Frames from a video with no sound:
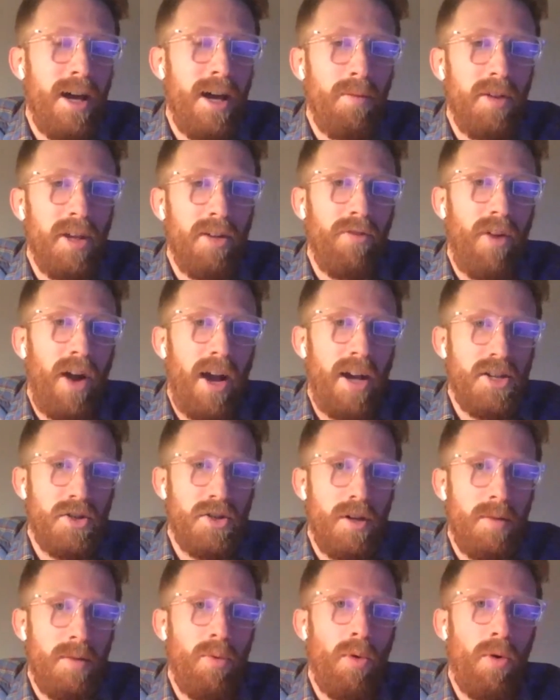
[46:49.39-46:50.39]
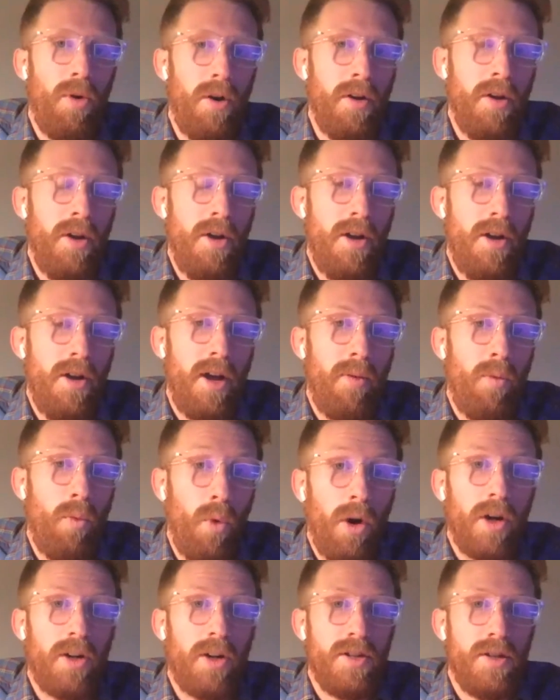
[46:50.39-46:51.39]
the advisory board
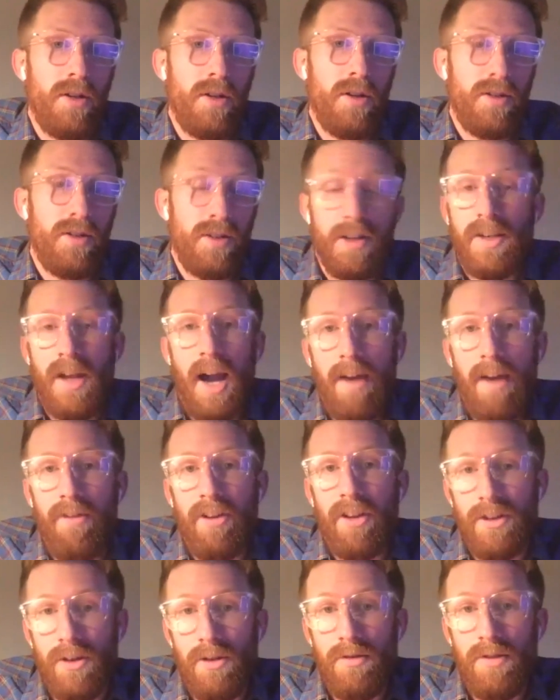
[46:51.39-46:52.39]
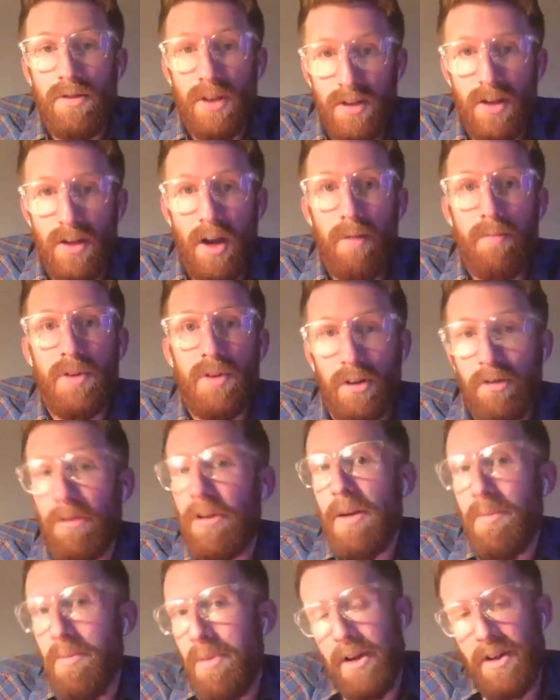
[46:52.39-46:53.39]
worked to dive into to some
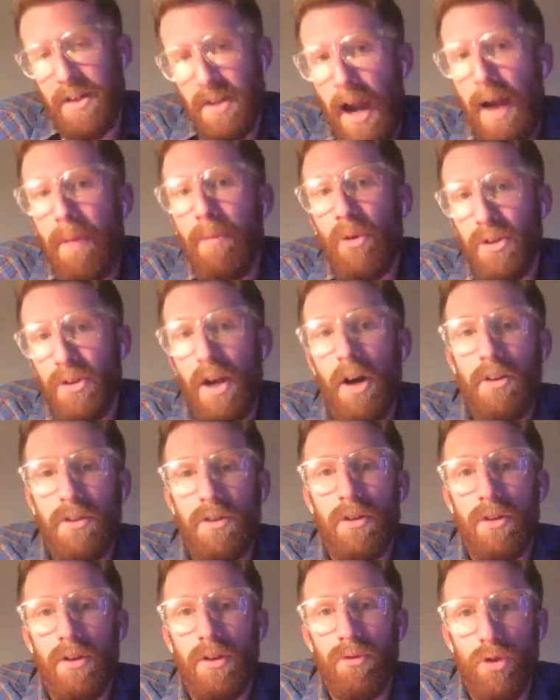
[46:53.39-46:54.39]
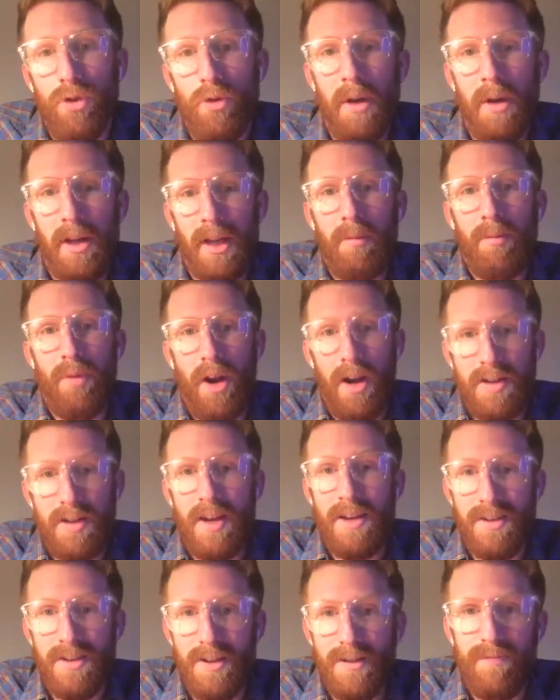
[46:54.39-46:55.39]
degree, but time will tell during the rulemaking
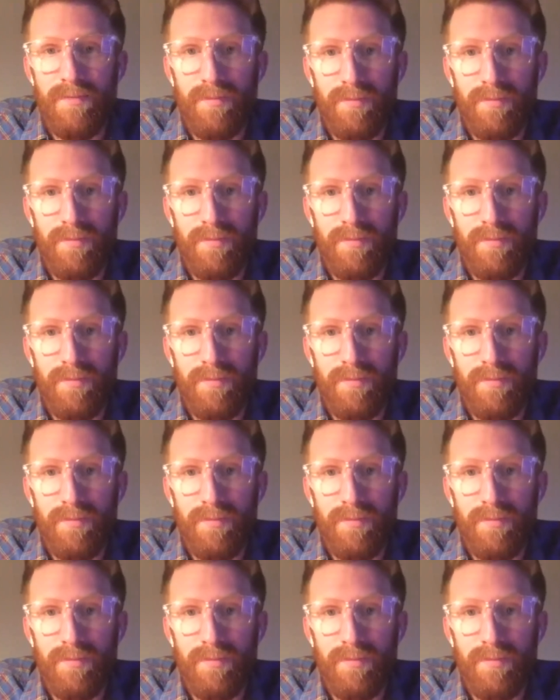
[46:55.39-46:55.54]
process.